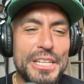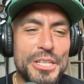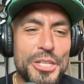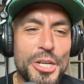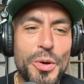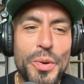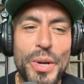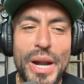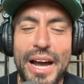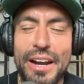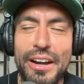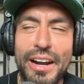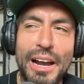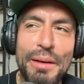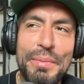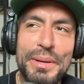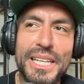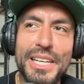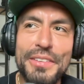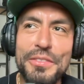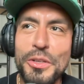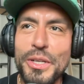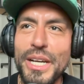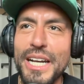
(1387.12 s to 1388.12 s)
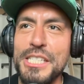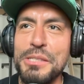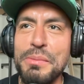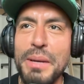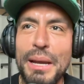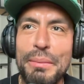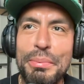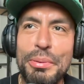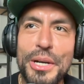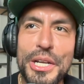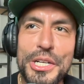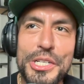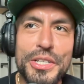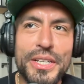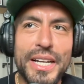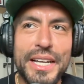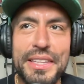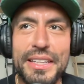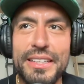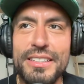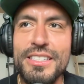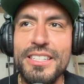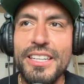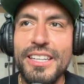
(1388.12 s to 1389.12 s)
You know what? I, I'm going to give you guys my prediction.
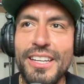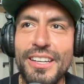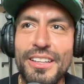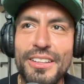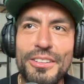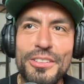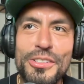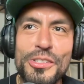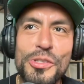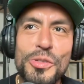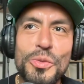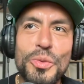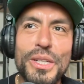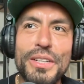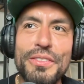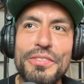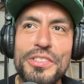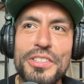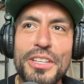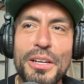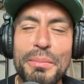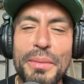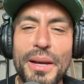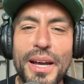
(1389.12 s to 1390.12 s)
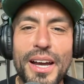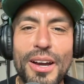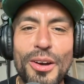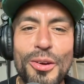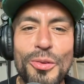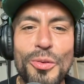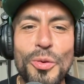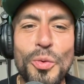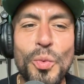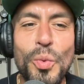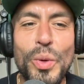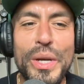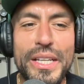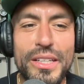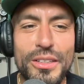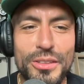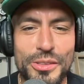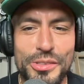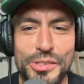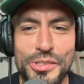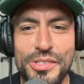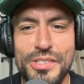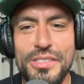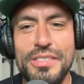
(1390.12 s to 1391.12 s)
I think Taylor Swift somehow
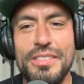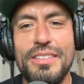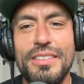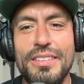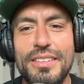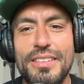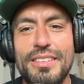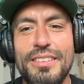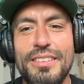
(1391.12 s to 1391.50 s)
wills,